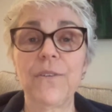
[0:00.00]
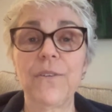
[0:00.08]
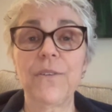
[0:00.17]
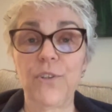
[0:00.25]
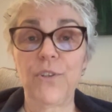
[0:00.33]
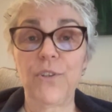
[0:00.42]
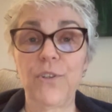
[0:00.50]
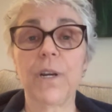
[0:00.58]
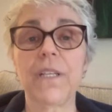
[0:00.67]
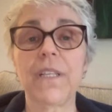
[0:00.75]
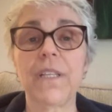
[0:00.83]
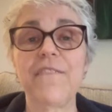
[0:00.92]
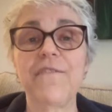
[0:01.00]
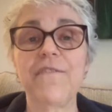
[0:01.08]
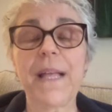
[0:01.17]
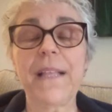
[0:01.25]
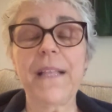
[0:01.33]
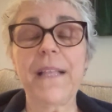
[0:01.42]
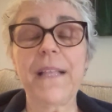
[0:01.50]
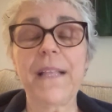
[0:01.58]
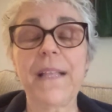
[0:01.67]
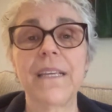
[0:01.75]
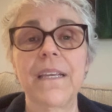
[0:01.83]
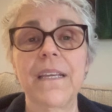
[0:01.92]
good work-life balance
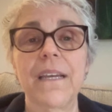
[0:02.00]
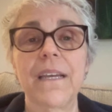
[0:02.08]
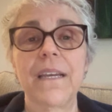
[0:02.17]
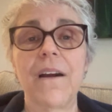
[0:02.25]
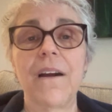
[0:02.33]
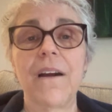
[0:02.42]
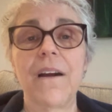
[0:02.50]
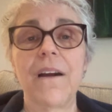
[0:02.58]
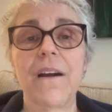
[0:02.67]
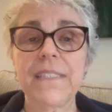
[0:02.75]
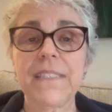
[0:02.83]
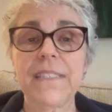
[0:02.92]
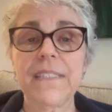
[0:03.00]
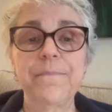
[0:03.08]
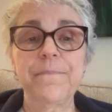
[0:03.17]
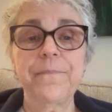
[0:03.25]
are affected.